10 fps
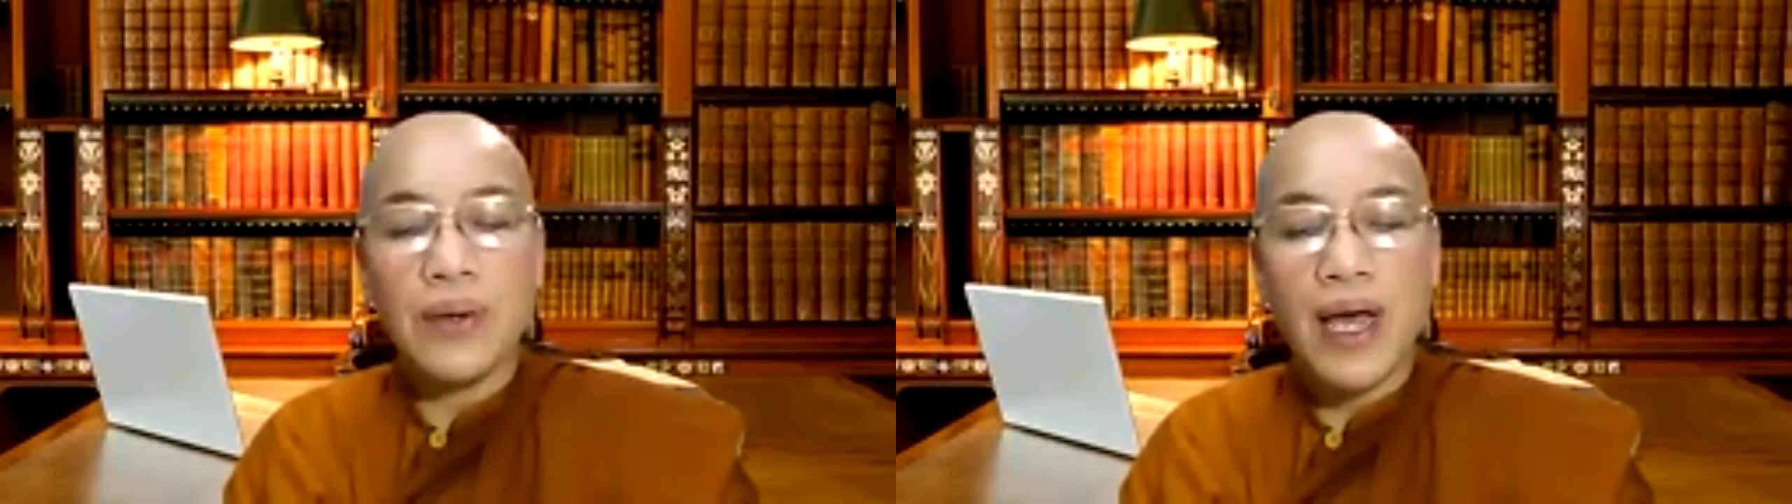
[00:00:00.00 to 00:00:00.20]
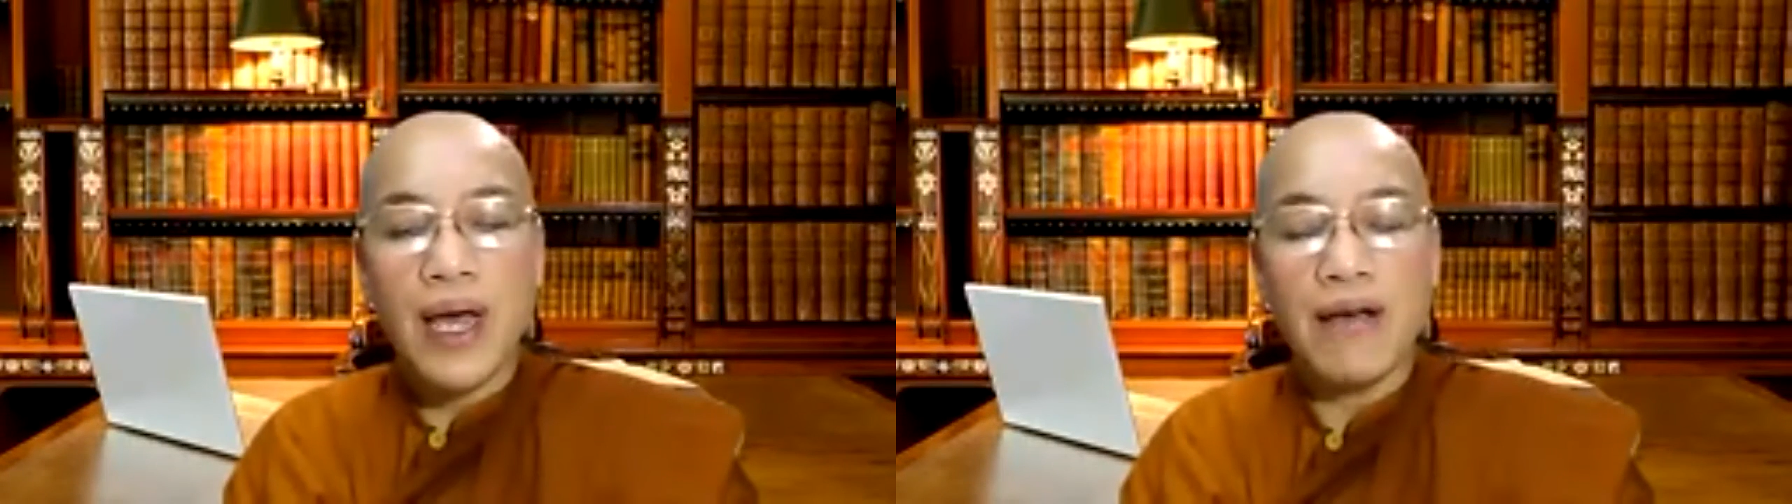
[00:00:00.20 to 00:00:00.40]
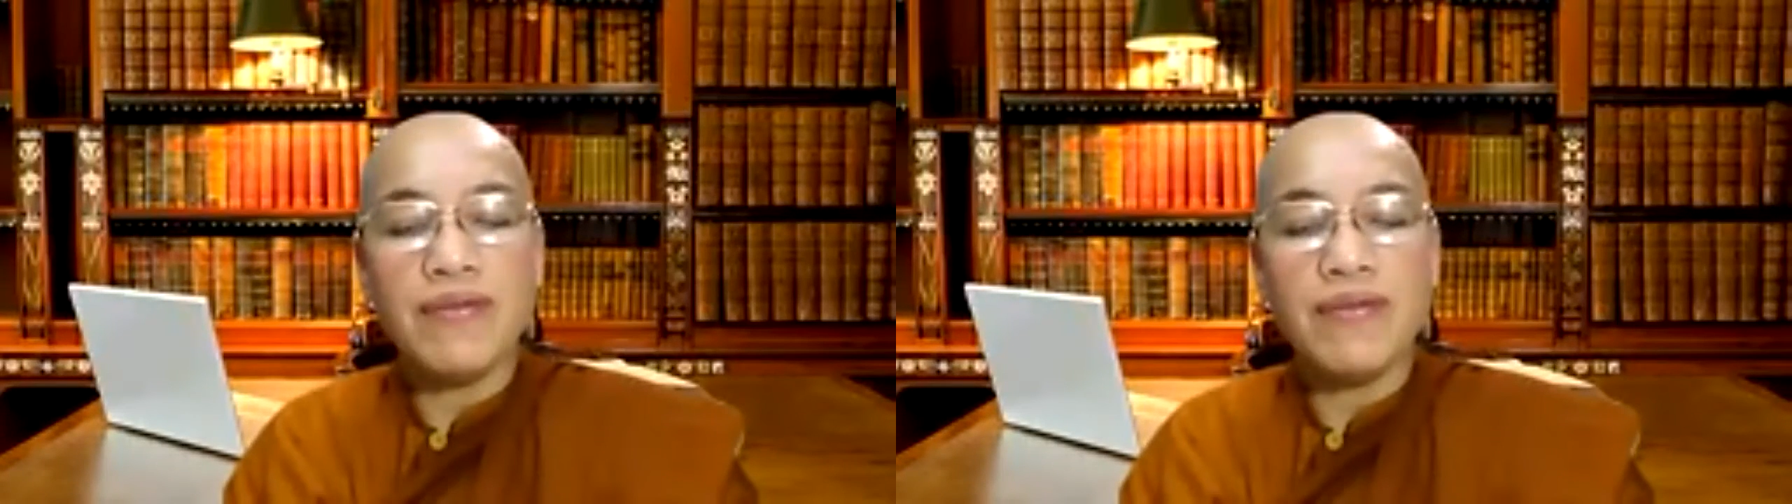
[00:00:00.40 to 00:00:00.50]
will